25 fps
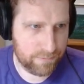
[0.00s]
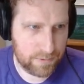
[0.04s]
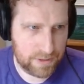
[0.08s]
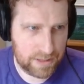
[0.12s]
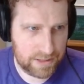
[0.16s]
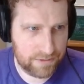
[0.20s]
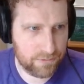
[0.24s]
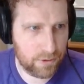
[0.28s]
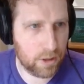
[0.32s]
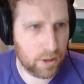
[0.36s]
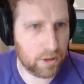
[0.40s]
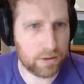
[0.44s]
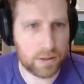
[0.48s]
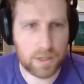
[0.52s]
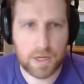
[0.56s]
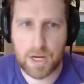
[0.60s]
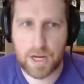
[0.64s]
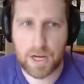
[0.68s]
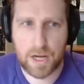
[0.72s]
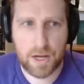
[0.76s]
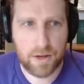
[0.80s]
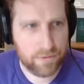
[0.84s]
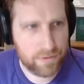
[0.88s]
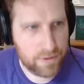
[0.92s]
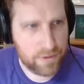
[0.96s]
default.
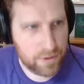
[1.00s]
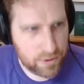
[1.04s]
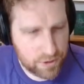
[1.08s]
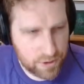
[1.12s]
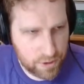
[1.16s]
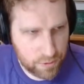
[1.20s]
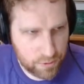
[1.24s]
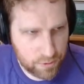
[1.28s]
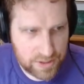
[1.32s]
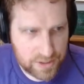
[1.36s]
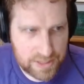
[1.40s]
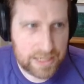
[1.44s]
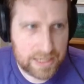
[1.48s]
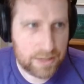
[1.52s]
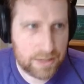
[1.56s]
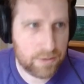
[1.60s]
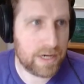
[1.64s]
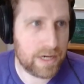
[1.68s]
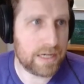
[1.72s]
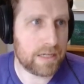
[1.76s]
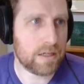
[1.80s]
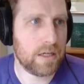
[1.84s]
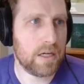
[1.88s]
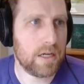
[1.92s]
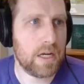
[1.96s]
There's no
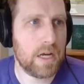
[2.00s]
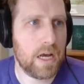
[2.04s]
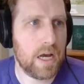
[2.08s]
secret.